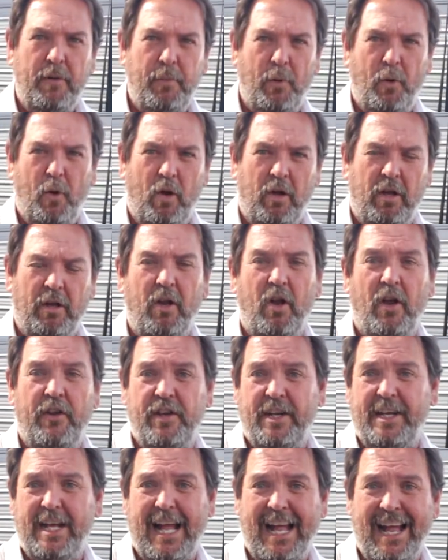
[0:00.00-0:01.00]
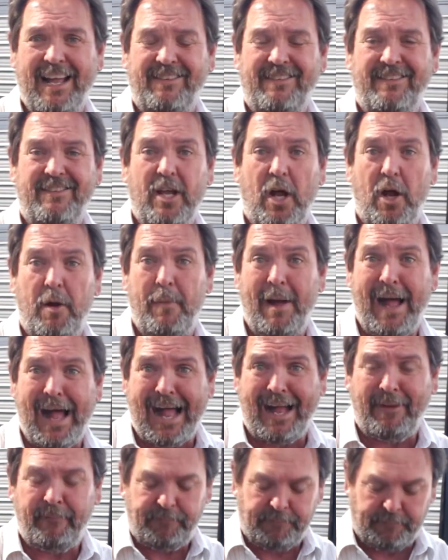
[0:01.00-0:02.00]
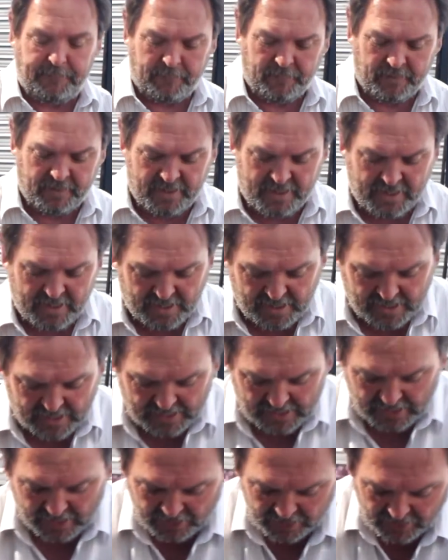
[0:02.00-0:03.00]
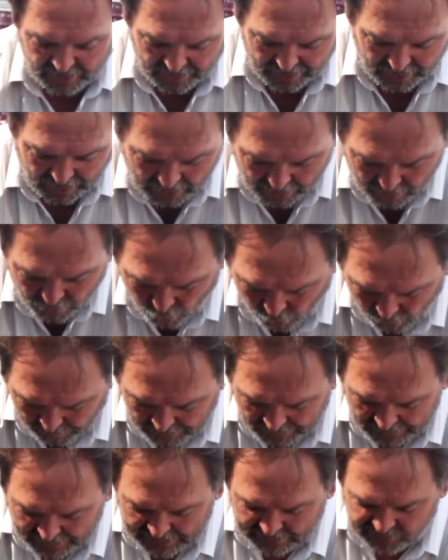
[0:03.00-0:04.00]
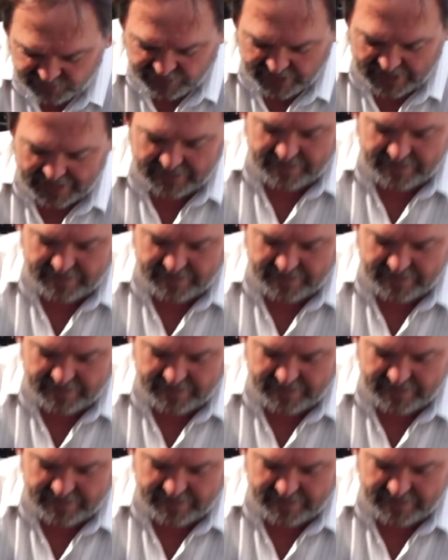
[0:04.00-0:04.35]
ball on your car's tow bar. A normal hitch head